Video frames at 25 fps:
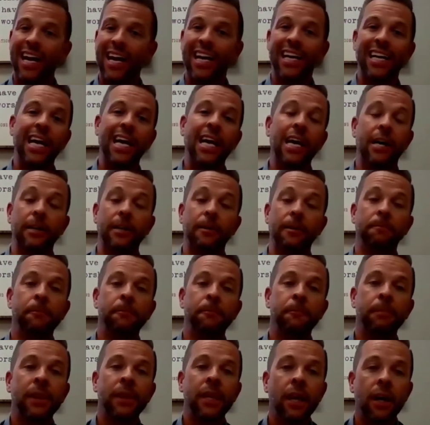And again,
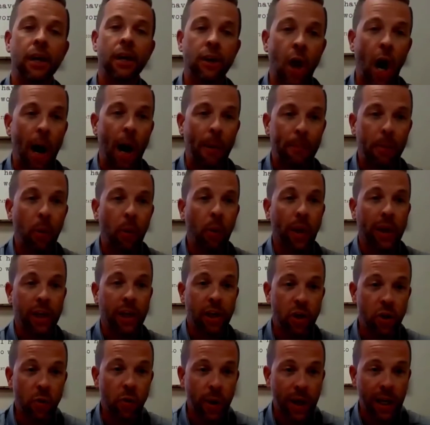not pulling
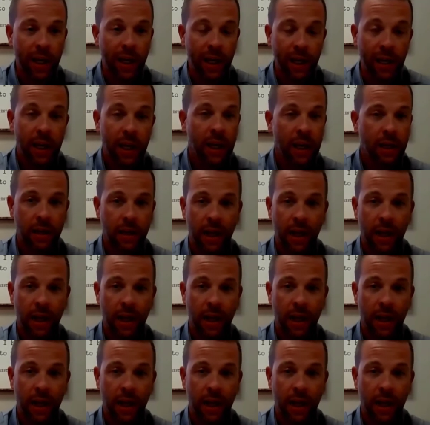you in,